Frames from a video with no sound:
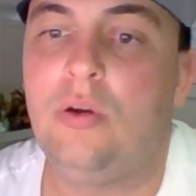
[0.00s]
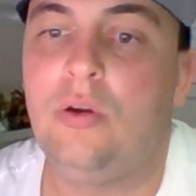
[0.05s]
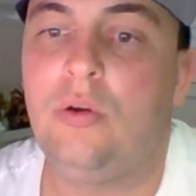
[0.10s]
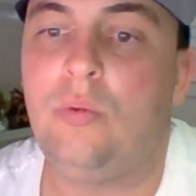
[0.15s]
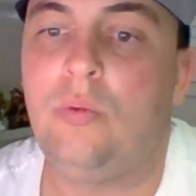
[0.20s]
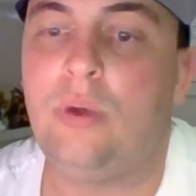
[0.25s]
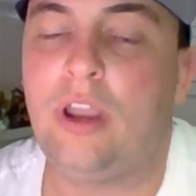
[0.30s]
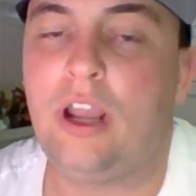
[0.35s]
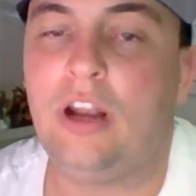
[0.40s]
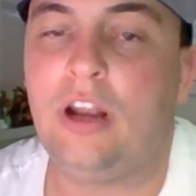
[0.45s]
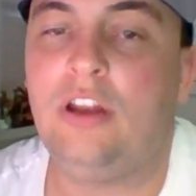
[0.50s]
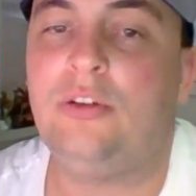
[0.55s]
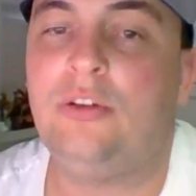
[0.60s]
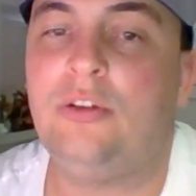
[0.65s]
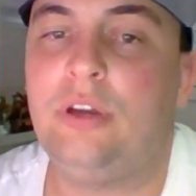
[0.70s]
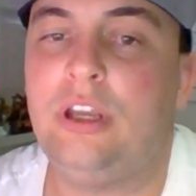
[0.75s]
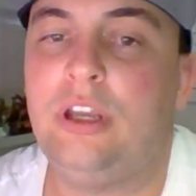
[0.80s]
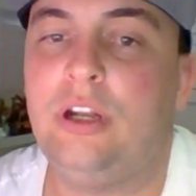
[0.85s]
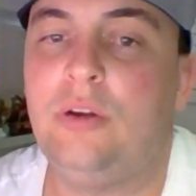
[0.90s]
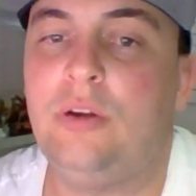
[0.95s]
we're going to
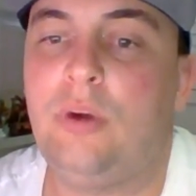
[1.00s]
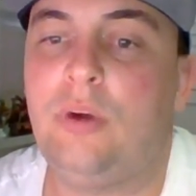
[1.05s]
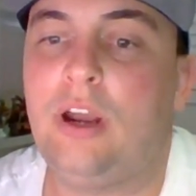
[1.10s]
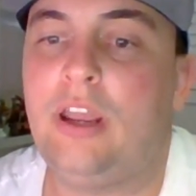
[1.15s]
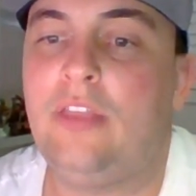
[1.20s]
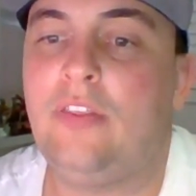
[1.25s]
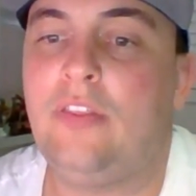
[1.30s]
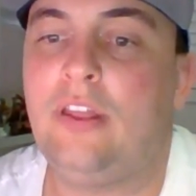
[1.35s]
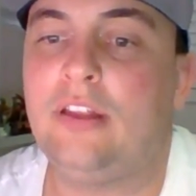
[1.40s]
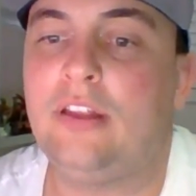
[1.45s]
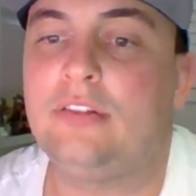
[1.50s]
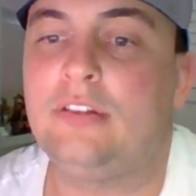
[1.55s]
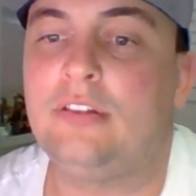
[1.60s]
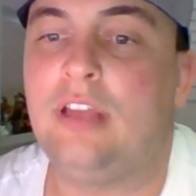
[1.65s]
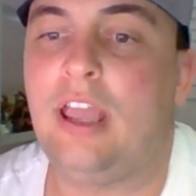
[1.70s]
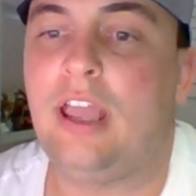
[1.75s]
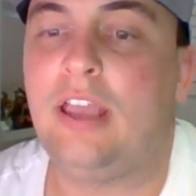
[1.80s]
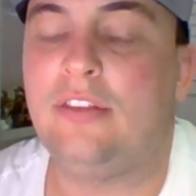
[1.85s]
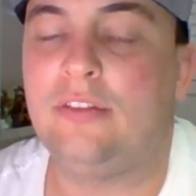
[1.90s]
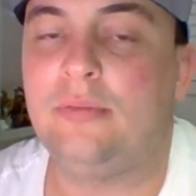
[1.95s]
do it in a way that
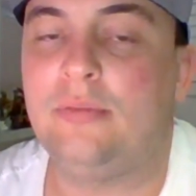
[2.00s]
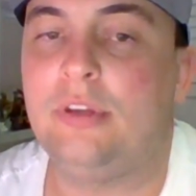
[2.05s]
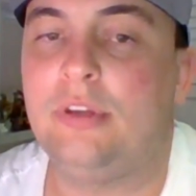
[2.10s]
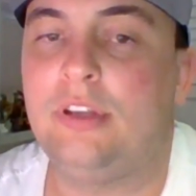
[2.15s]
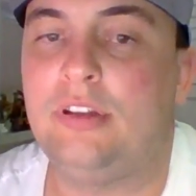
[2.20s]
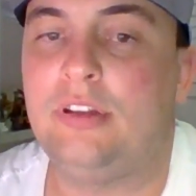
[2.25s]
hasn't been